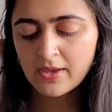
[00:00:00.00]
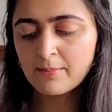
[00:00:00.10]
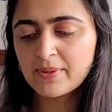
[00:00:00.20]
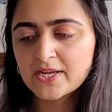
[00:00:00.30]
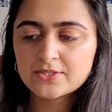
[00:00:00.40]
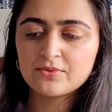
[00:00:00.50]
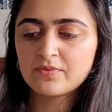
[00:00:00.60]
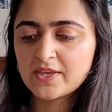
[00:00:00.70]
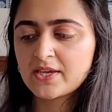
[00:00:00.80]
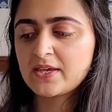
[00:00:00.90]
but I don't
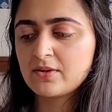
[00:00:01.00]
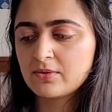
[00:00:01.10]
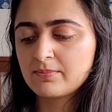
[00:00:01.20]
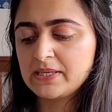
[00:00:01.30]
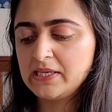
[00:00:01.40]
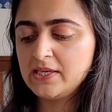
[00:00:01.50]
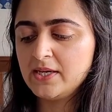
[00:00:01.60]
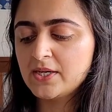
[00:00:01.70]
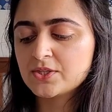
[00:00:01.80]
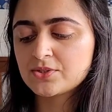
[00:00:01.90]
think it'll be
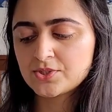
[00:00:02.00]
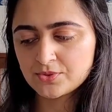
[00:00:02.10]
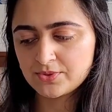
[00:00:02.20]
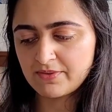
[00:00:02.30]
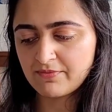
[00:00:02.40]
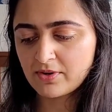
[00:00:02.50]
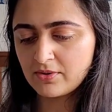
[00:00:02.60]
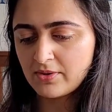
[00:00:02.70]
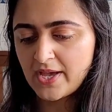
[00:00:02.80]
too difficult.